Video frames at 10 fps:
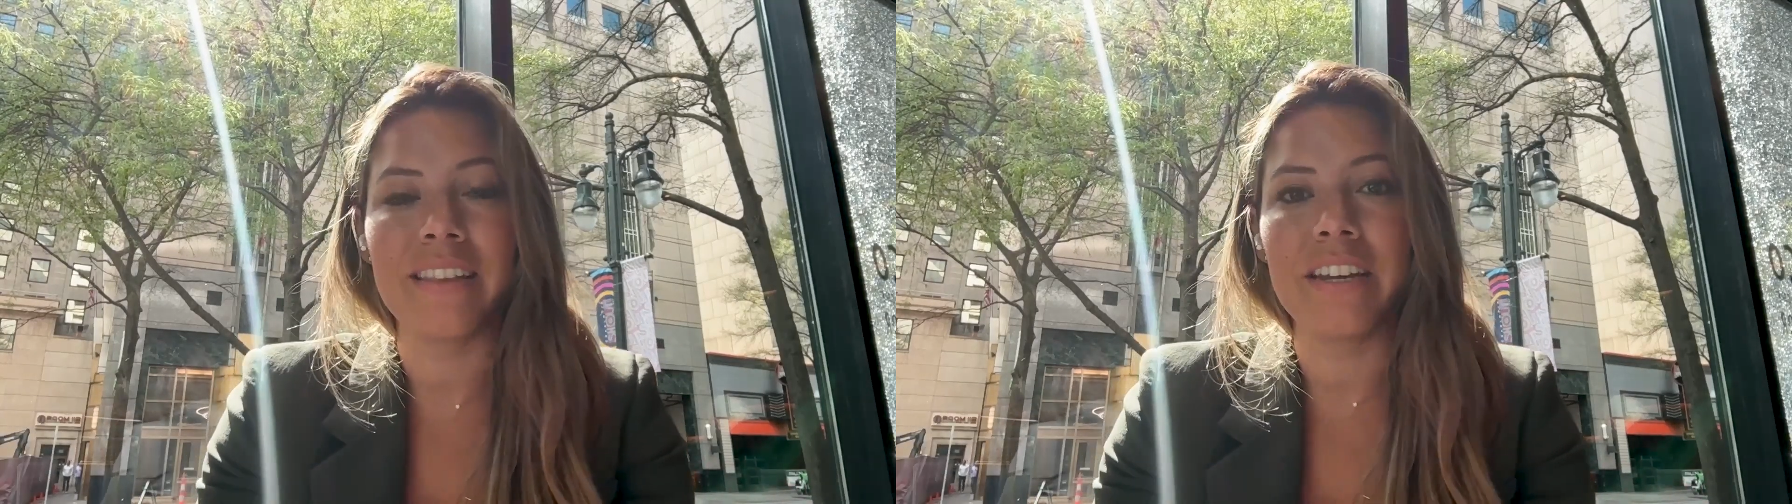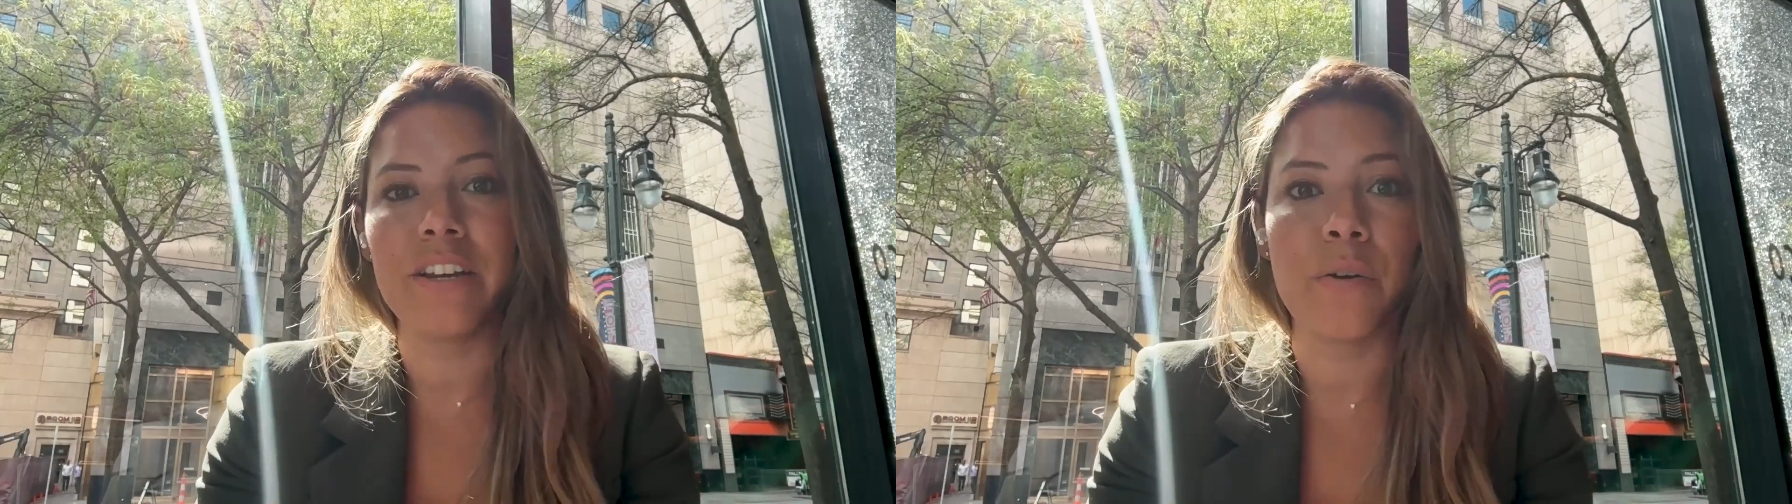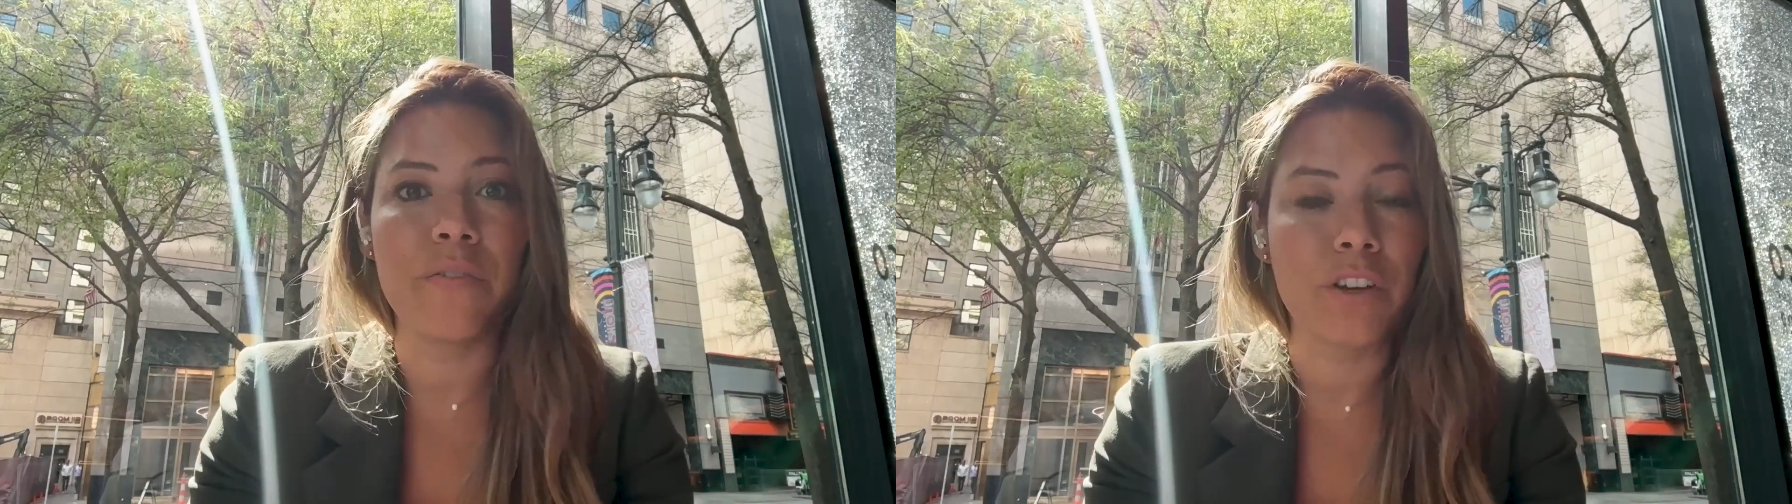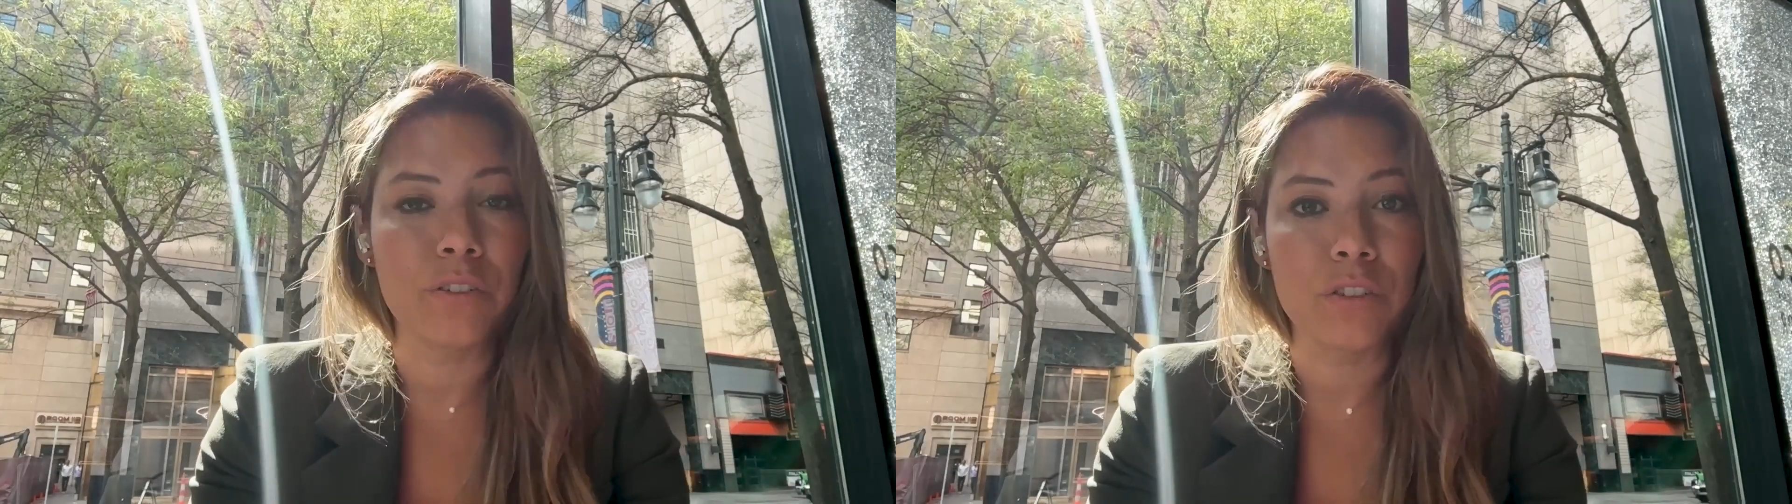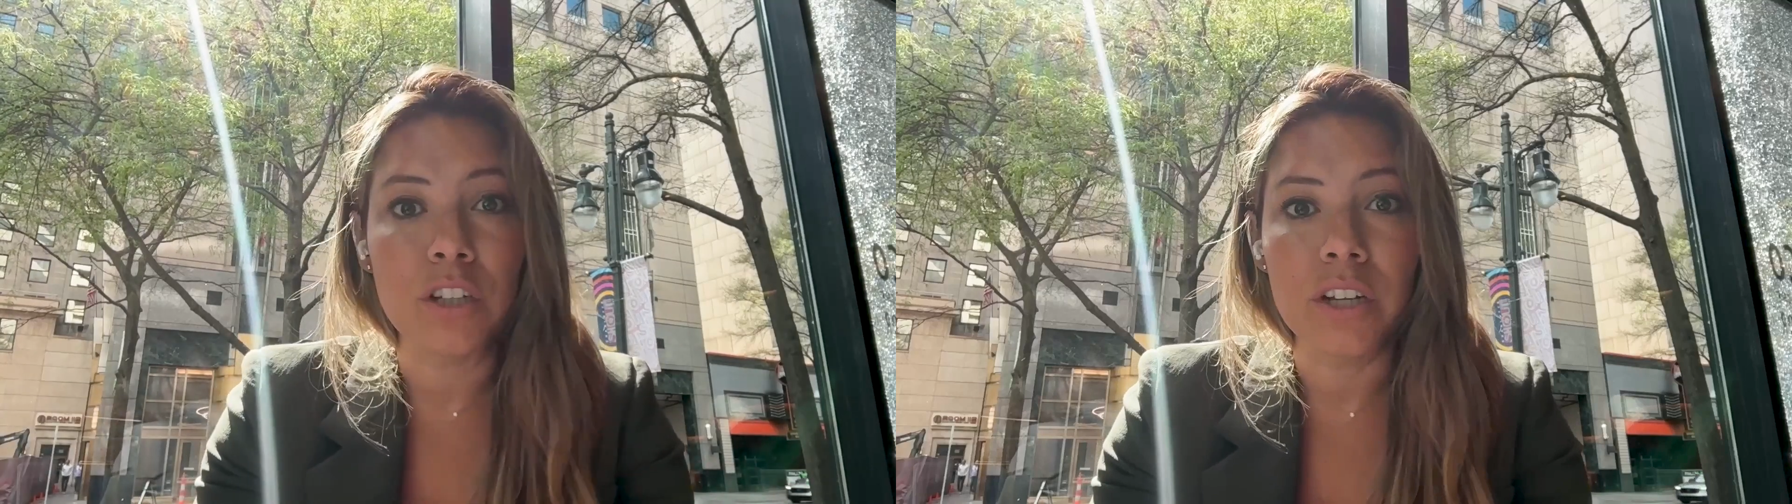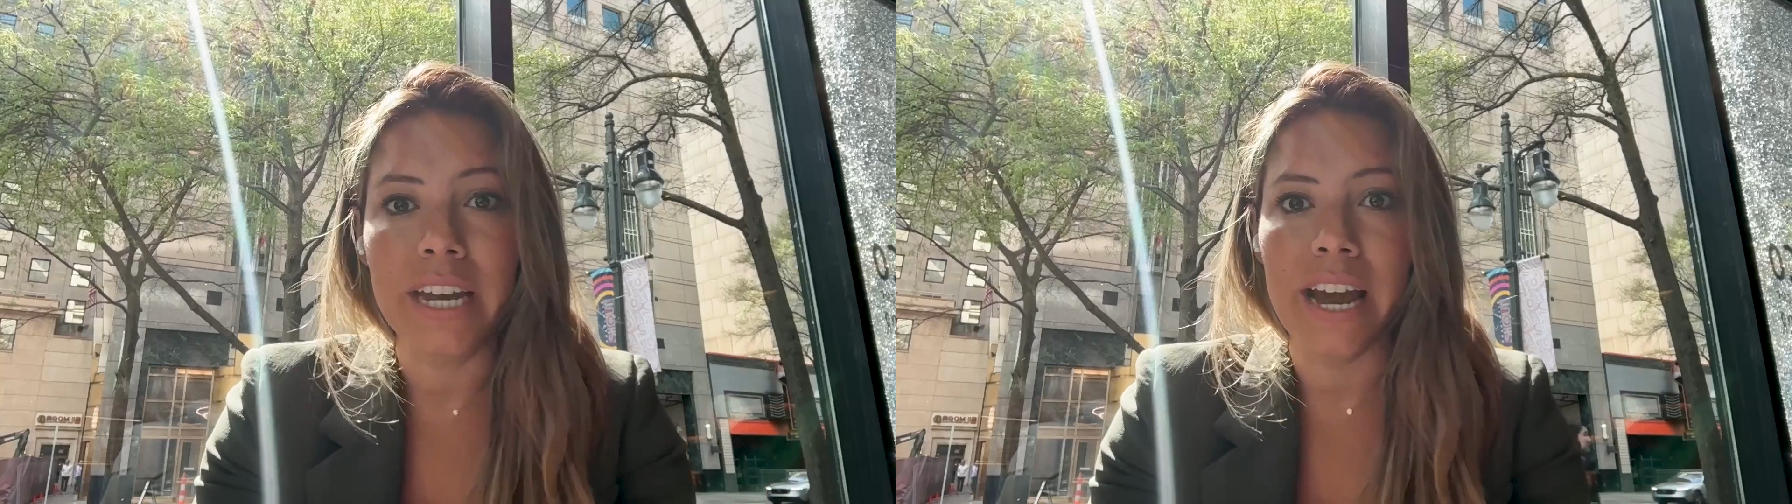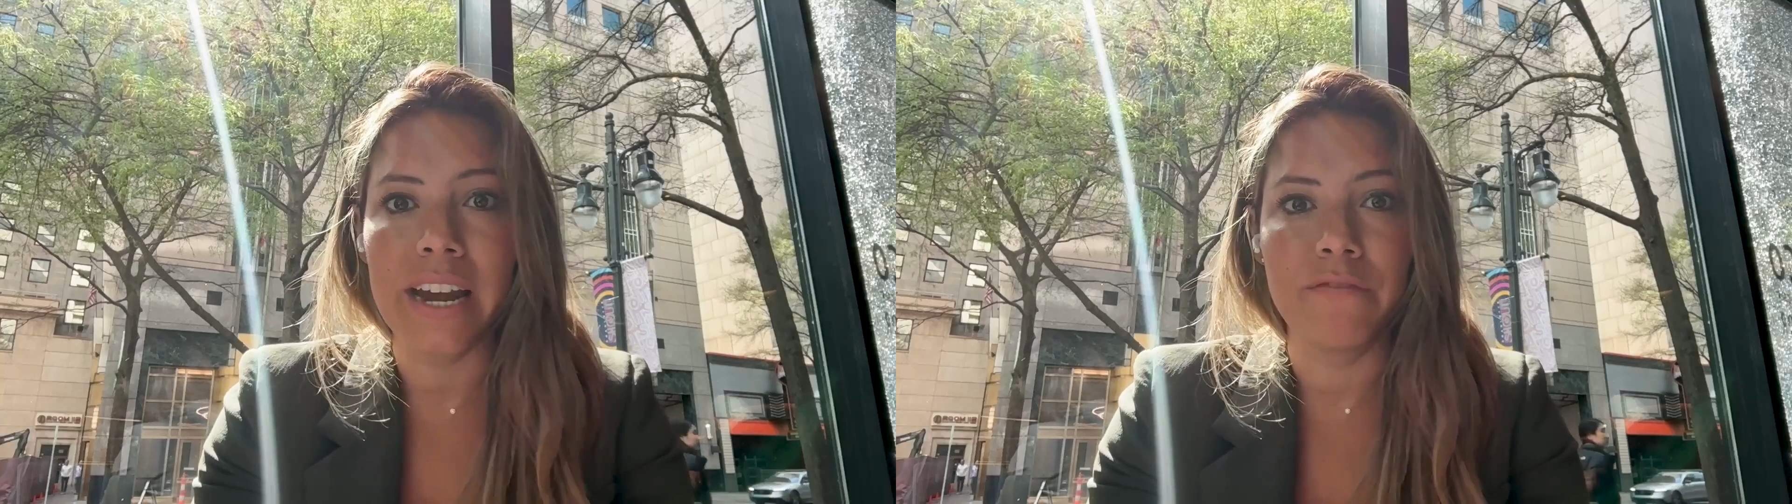if you're looking at